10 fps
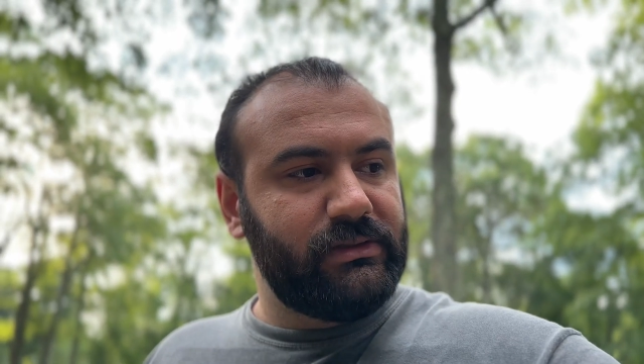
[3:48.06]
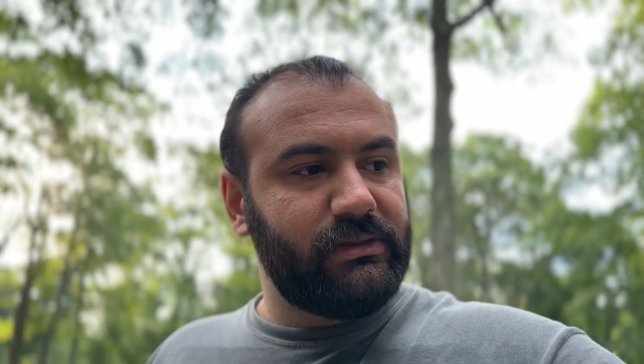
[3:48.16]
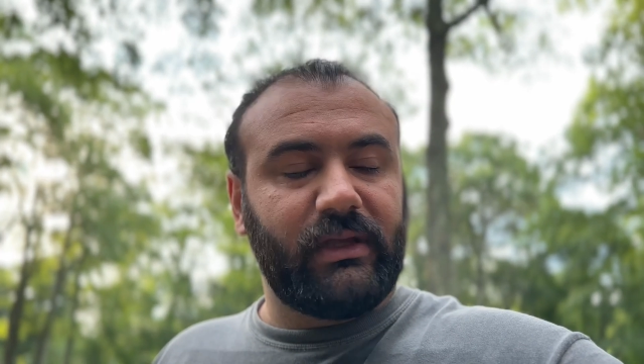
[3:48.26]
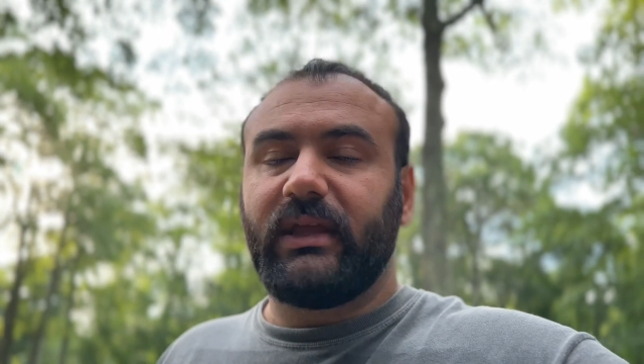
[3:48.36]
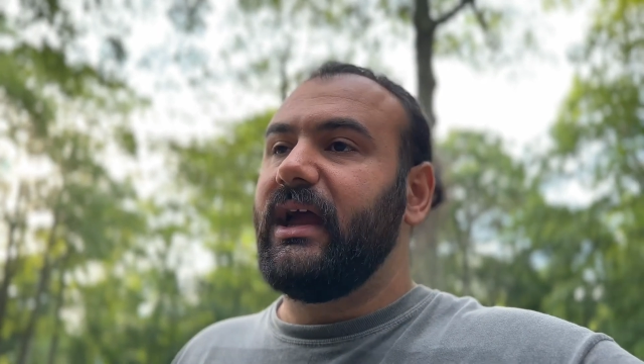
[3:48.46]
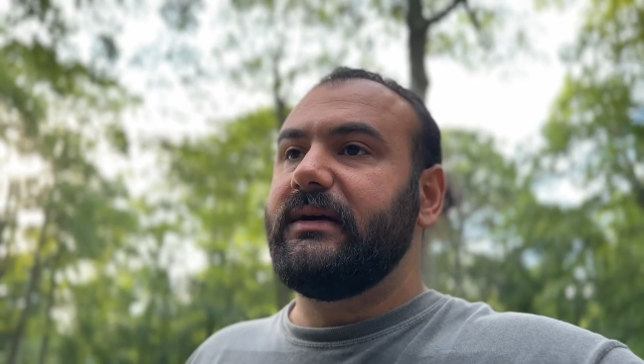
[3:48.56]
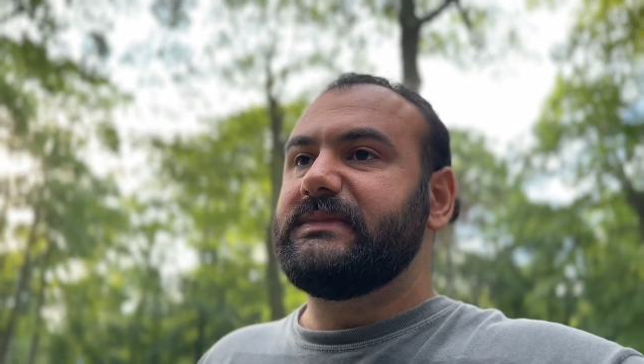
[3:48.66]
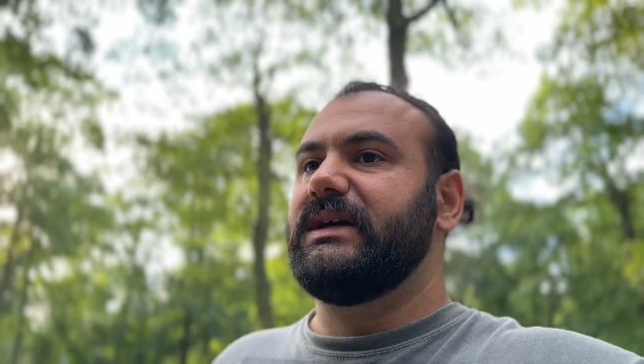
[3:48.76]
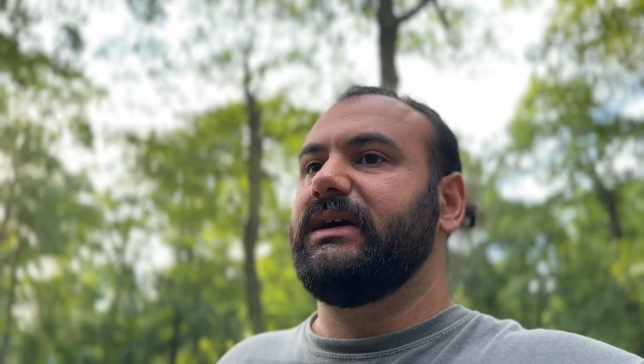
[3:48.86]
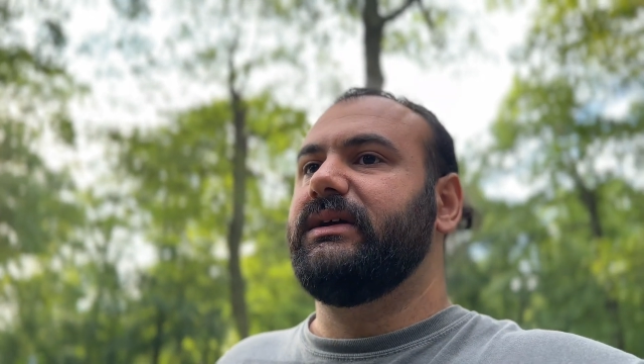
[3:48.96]
the
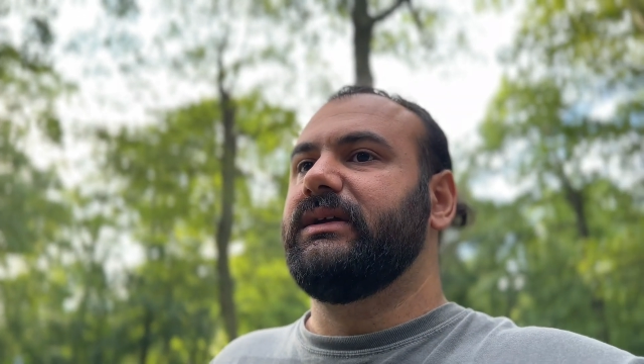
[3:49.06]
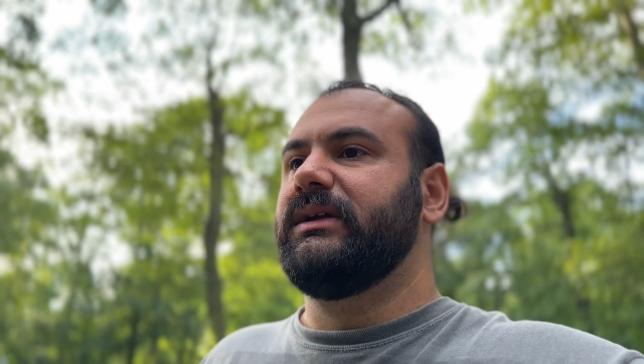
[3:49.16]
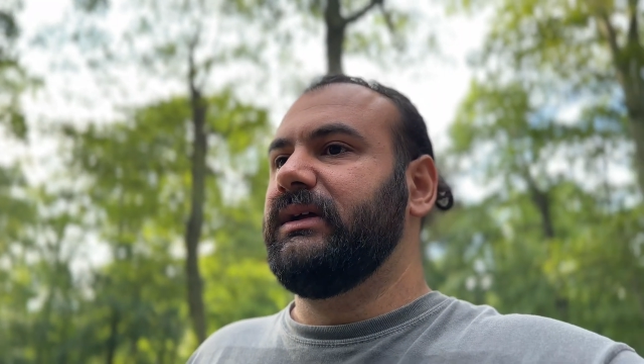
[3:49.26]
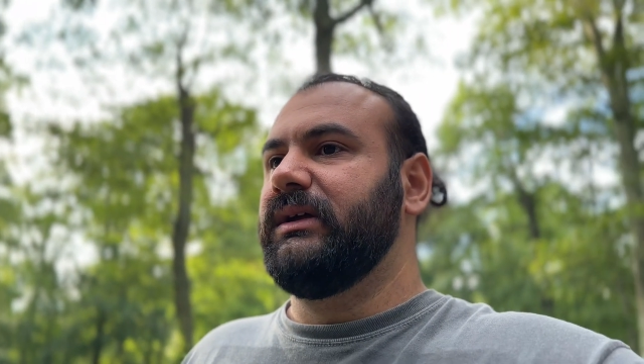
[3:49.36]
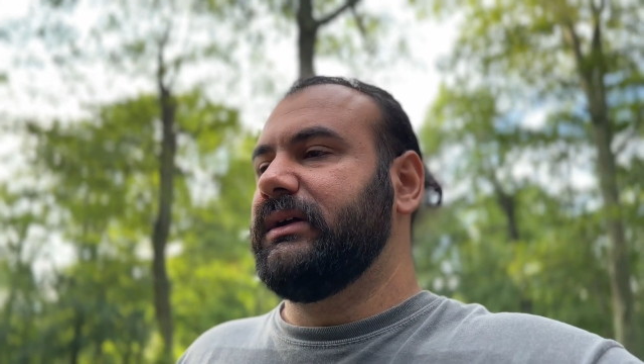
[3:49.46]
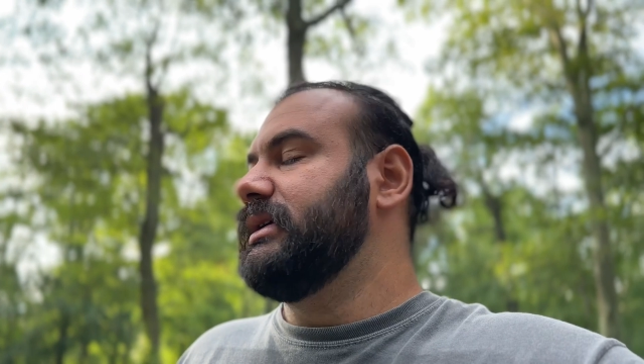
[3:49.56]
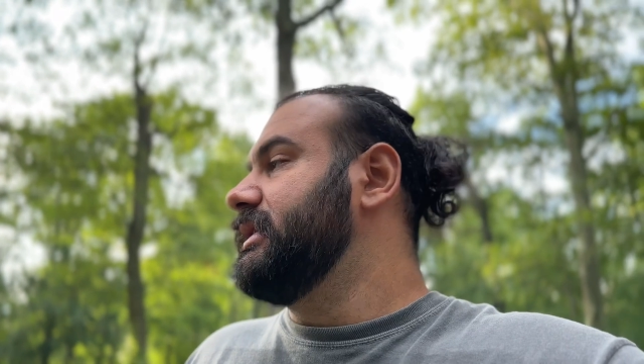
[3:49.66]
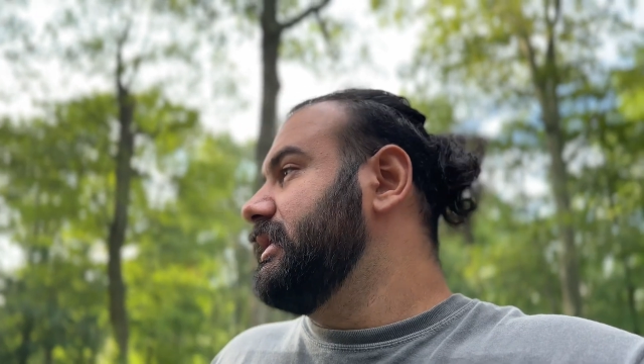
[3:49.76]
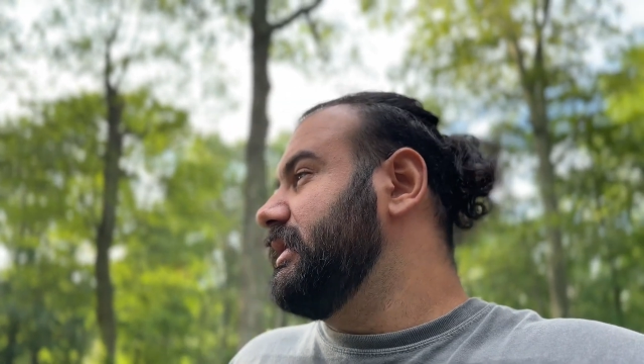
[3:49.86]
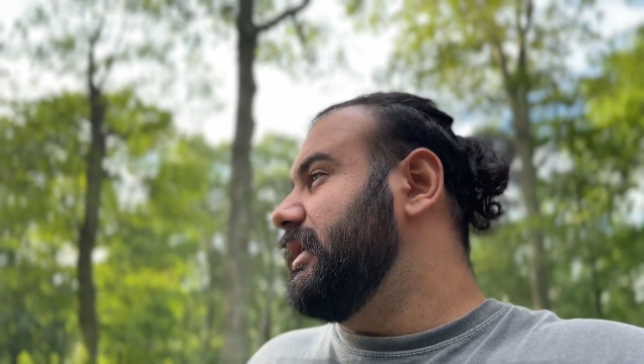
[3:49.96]
campsite.
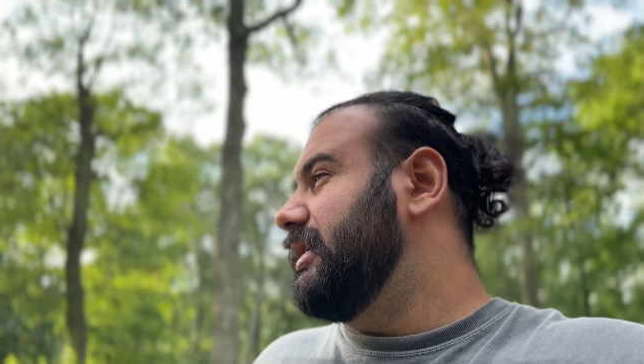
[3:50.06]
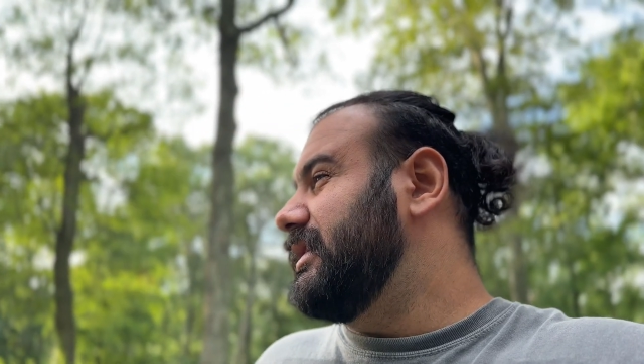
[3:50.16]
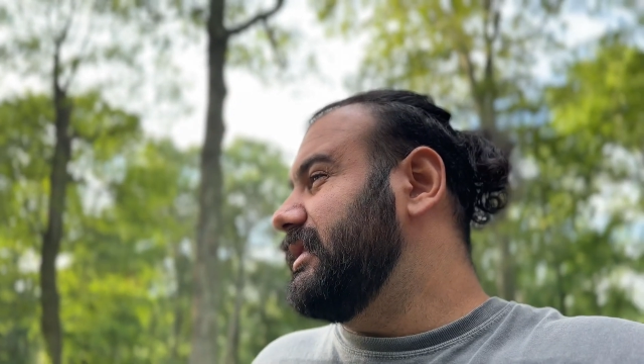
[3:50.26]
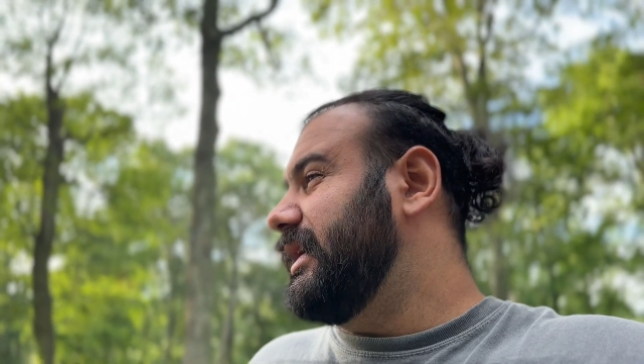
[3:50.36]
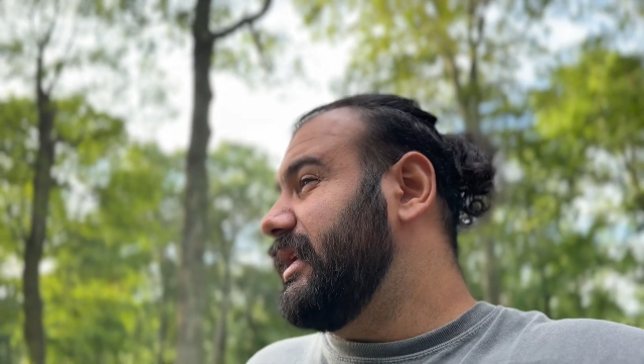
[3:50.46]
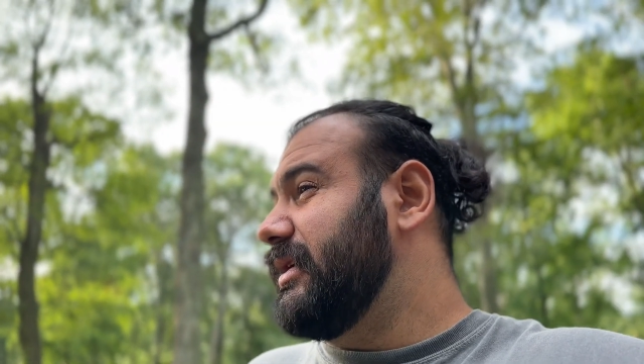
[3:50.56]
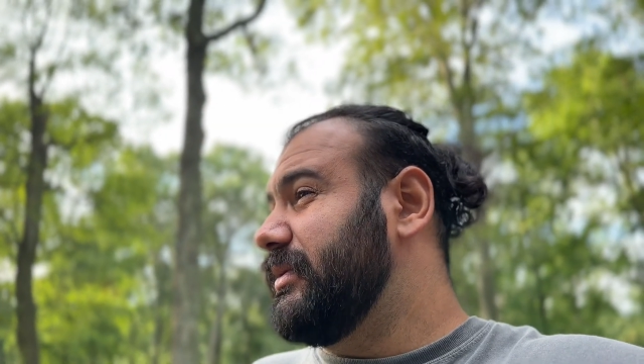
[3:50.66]
Later